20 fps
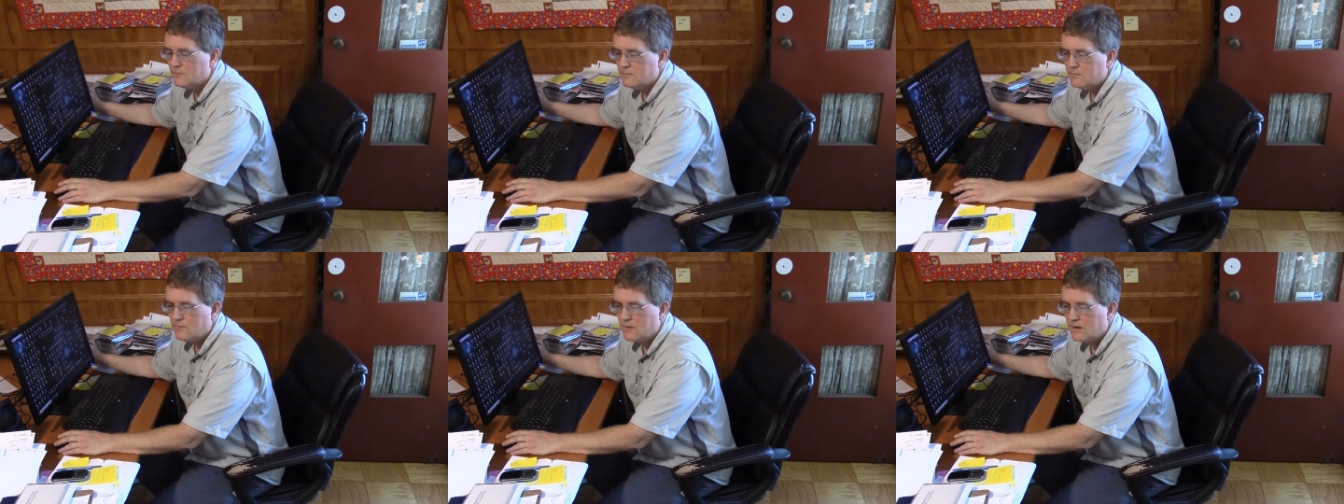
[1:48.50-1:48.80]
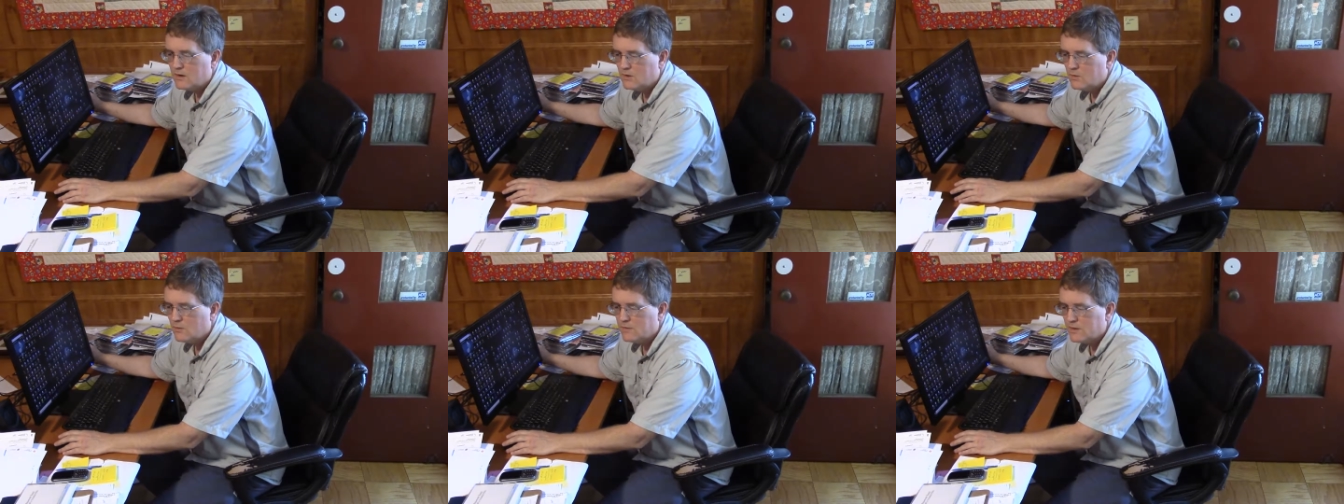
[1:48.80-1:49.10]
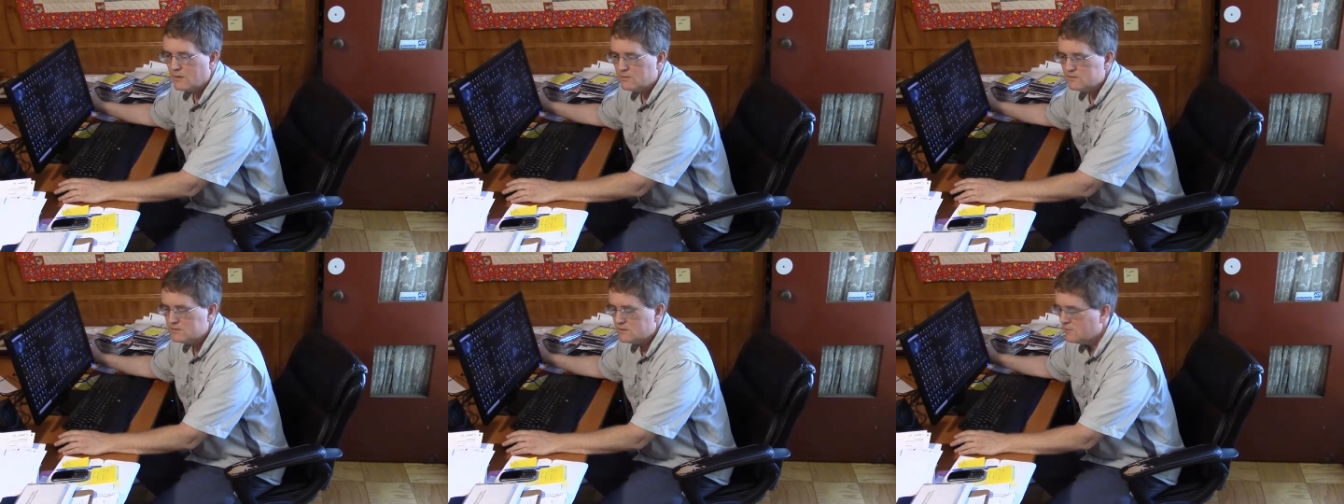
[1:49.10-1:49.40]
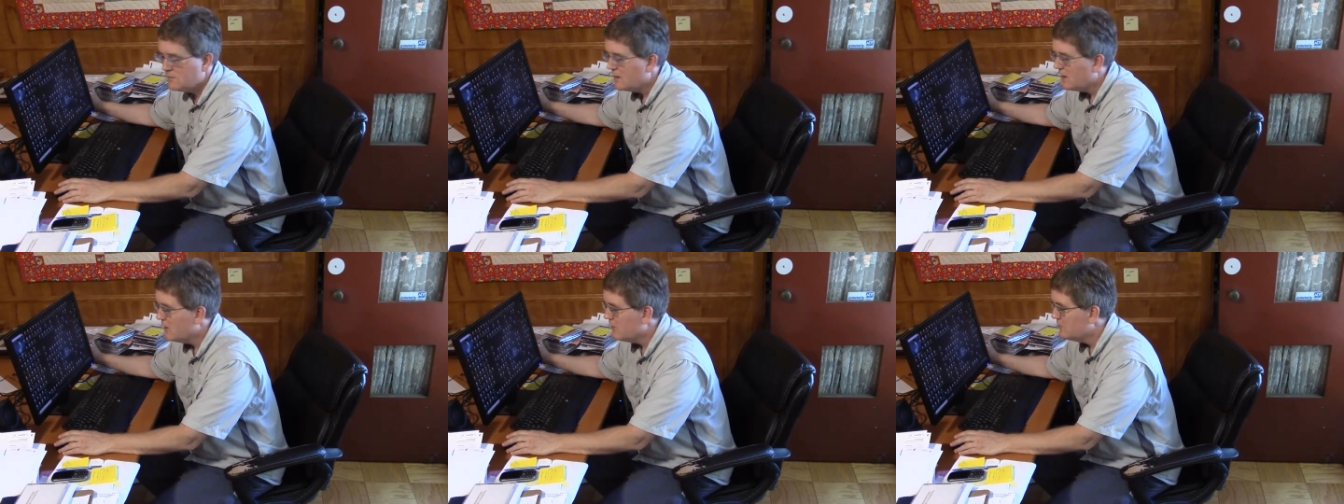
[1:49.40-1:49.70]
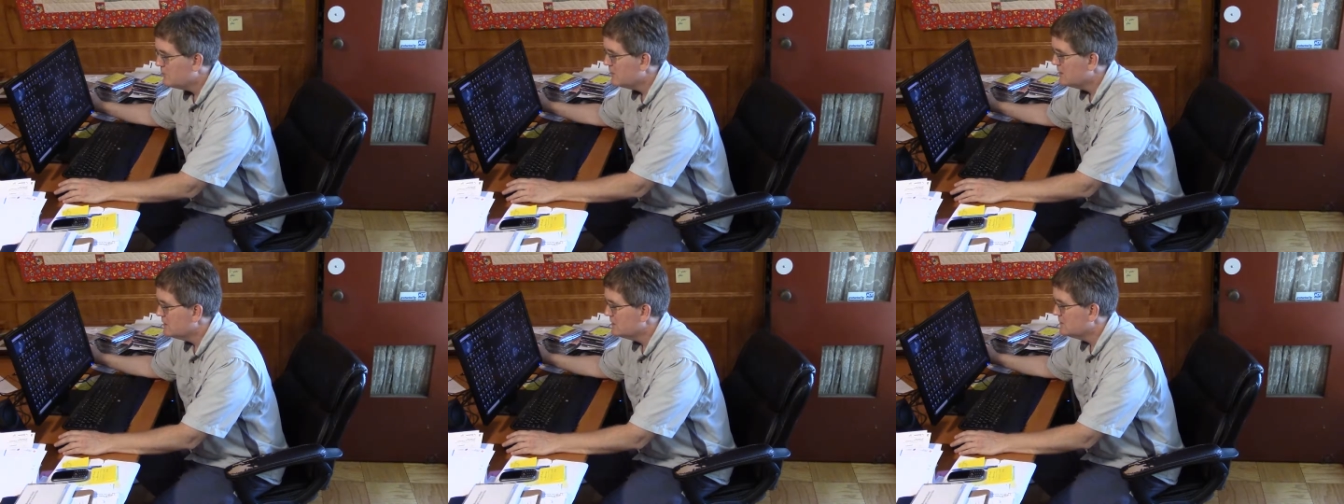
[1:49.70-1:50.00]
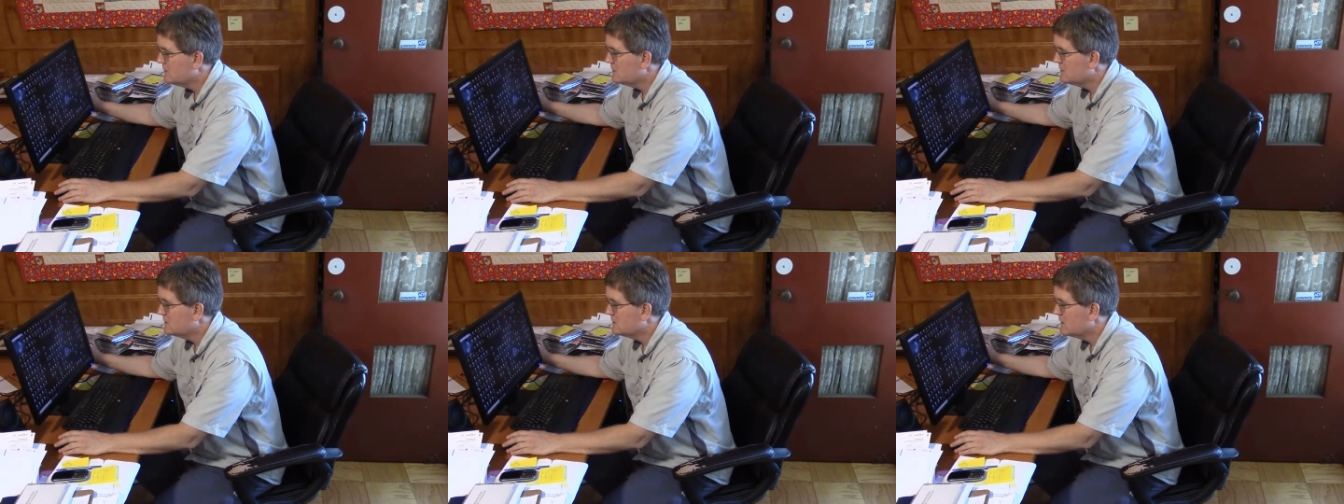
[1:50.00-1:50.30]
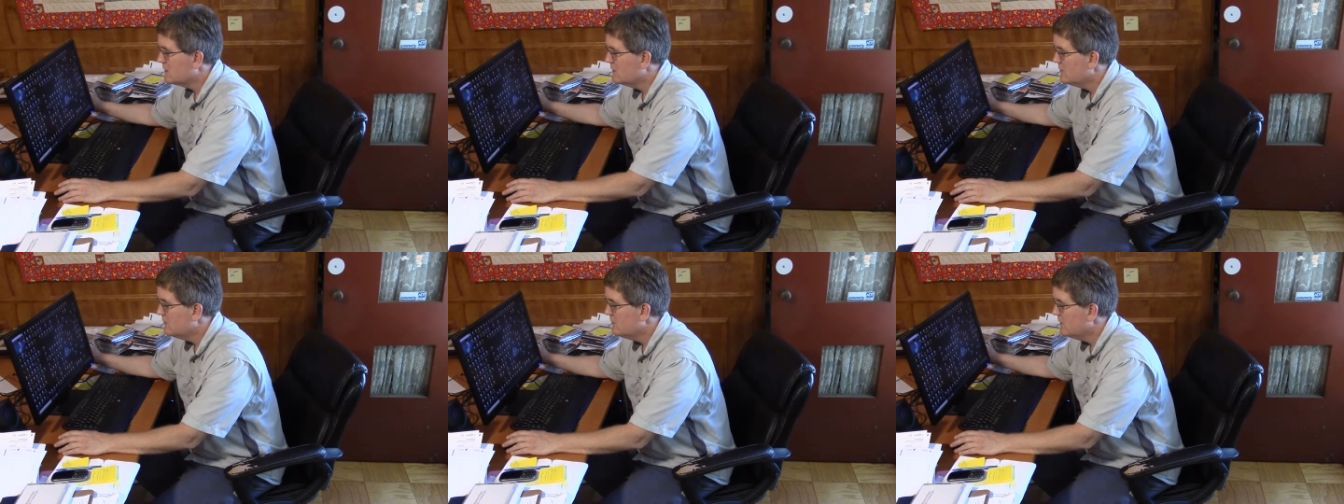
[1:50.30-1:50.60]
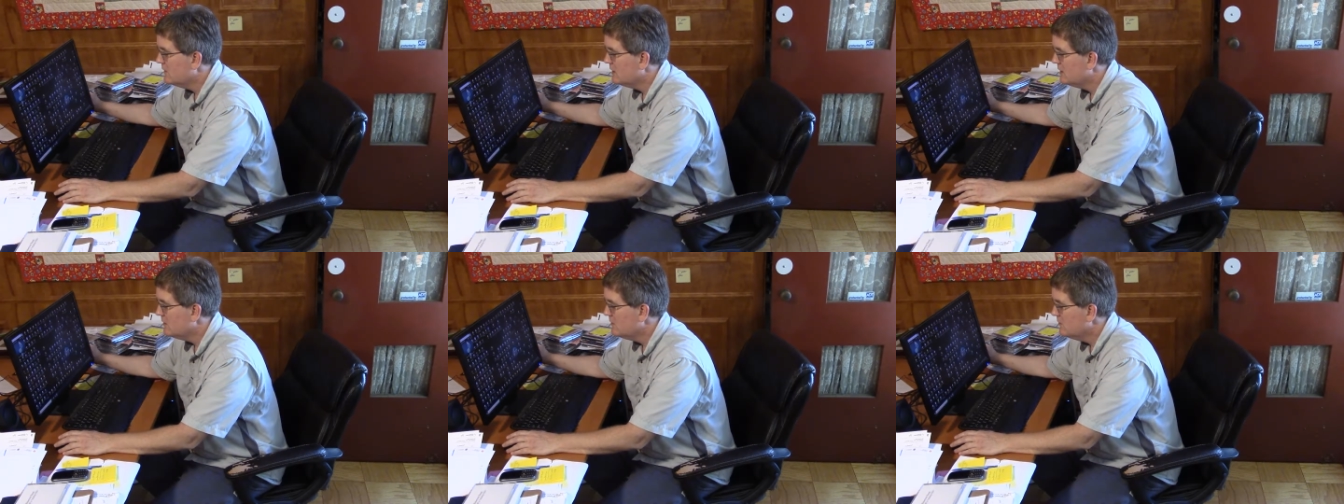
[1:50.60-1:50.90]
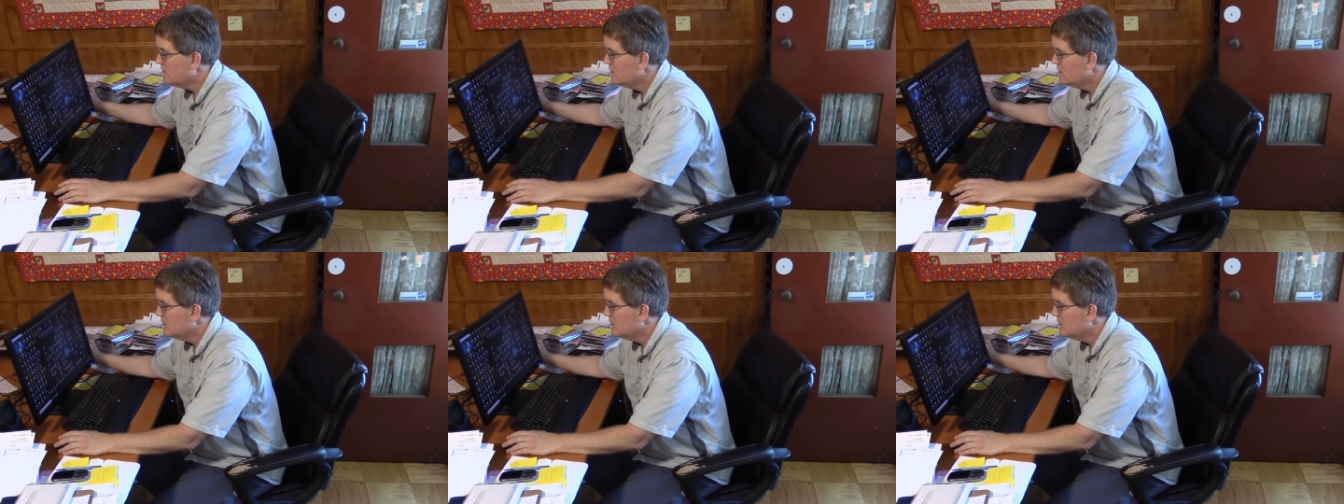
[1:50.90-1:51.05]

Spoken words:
I don't know what that was about, but it was kind of funny.